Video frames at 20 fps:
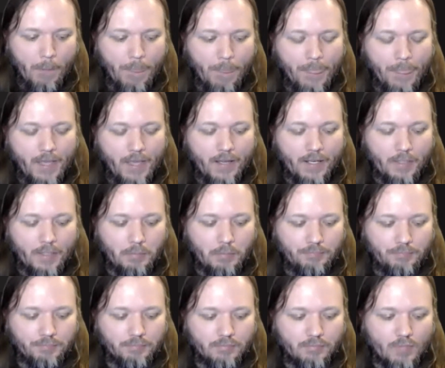
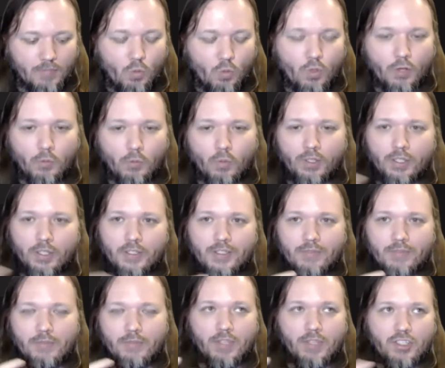
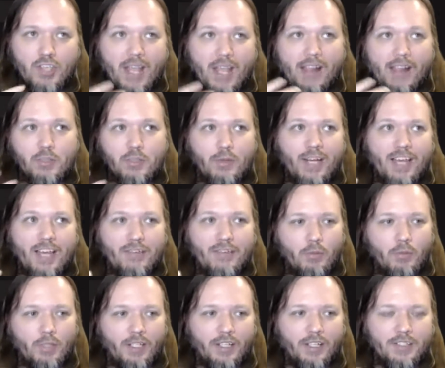the challenge we're having
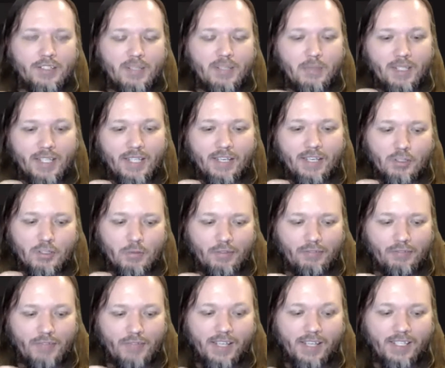where our simulators, we're
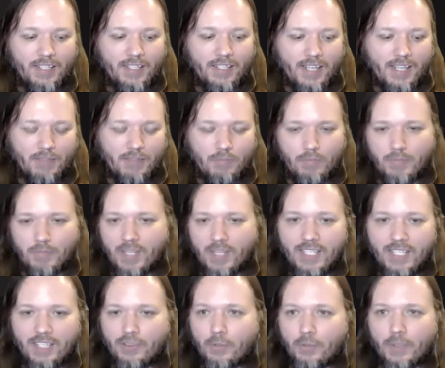finding that they
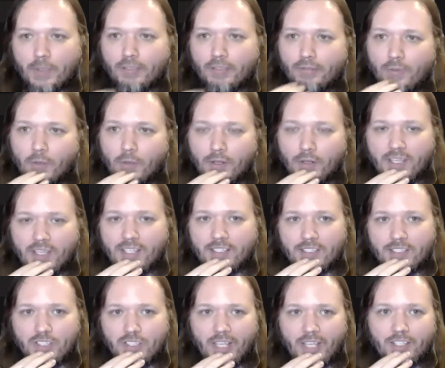need 3 or 4
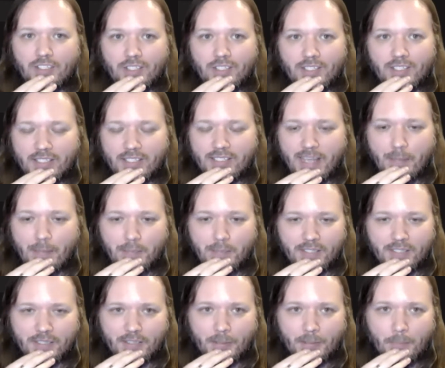things changed in the step
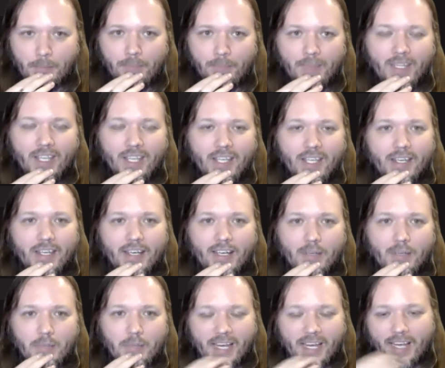system.
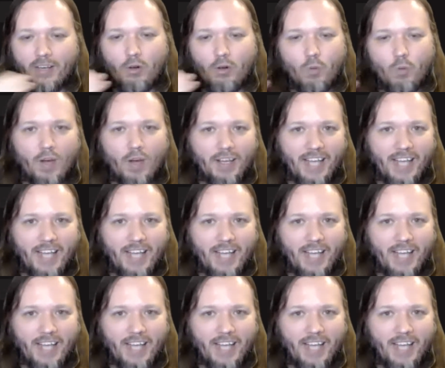And I don't want to